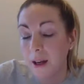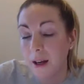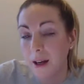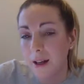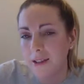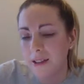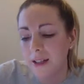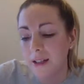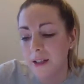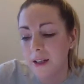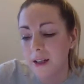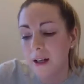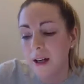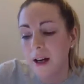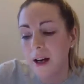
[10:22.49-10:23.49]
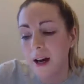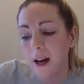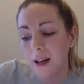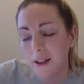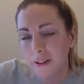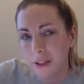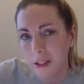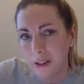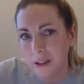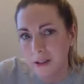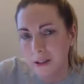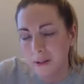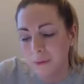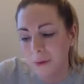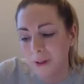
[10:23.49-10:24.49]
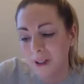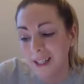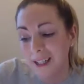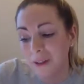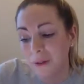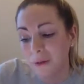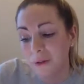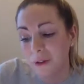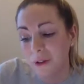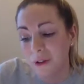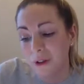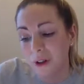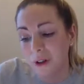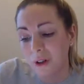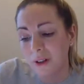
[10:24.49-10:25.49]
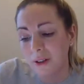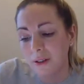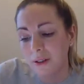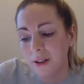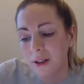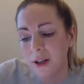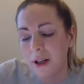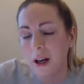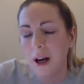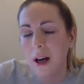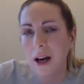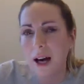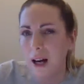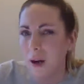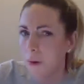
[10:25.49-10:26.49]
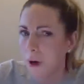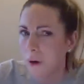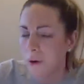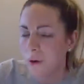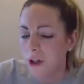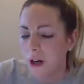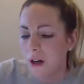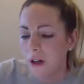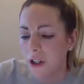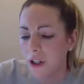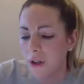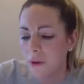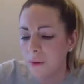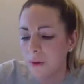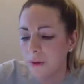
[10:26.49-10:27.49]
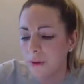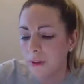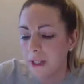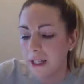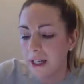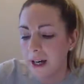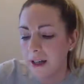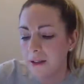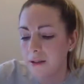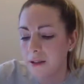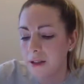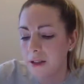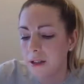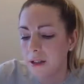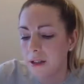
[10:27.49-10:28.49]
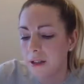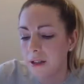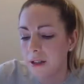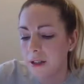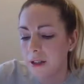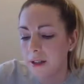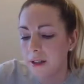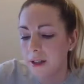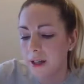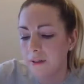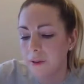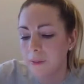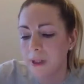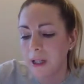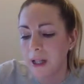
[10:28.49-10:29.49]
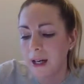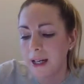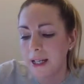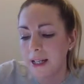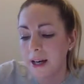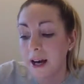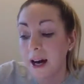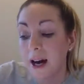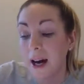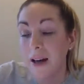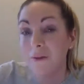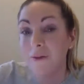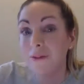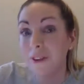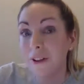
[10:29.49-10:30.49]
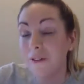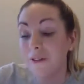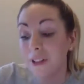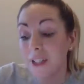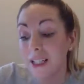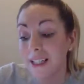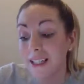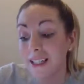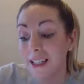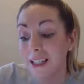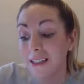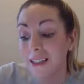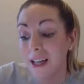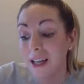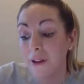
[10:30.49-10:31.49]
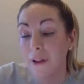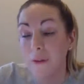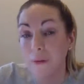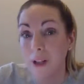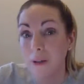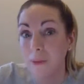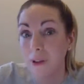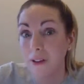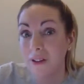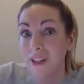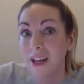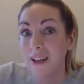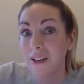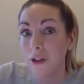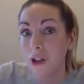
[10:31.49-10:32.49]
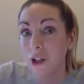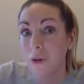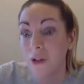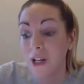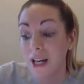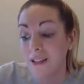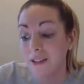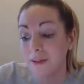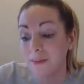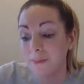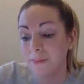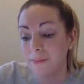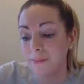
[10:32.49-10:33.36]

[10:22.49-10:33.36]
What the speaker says: I said, "I think someone killed the dog." "How old are you?" he asked. I replied, "I am 15 years and 3 months and 2 days.